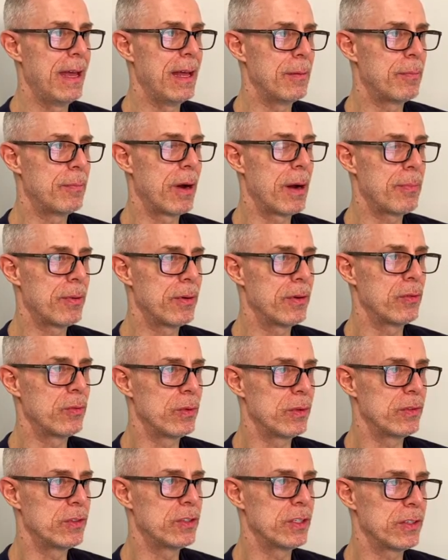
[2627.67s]
And Puppers
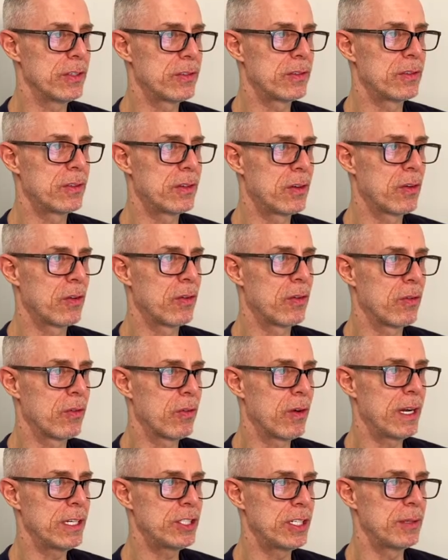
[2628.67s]
was just
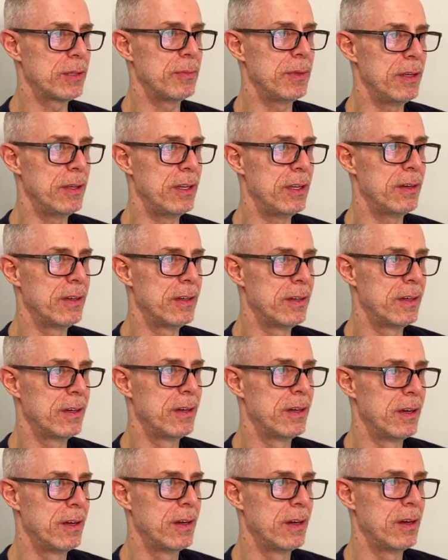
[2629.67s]
crushing me
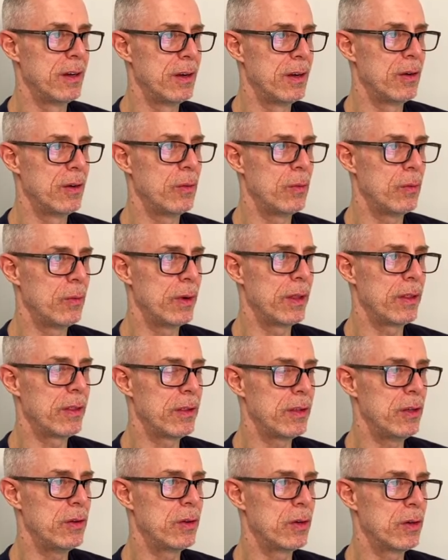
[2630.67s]

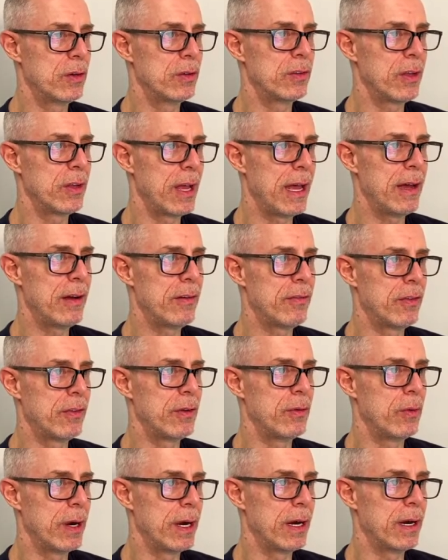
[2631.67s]
with Yugos
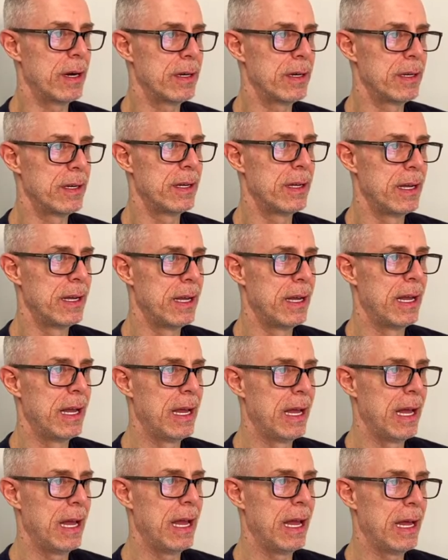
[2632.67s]
everywhere,
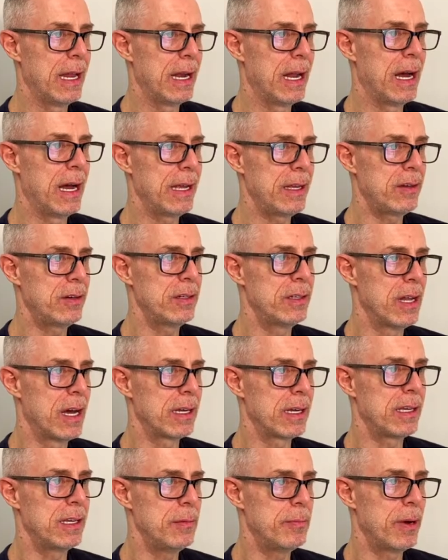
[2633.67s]
and I could
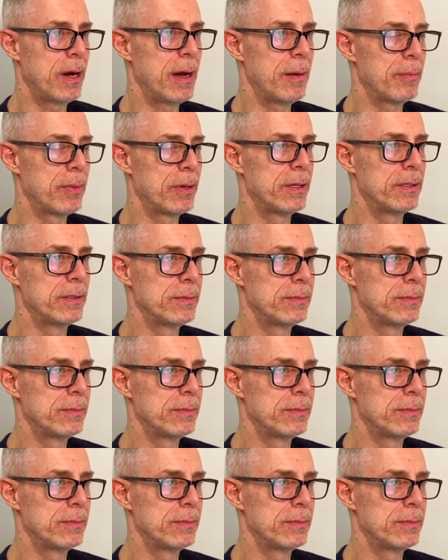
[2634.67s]
not keep up.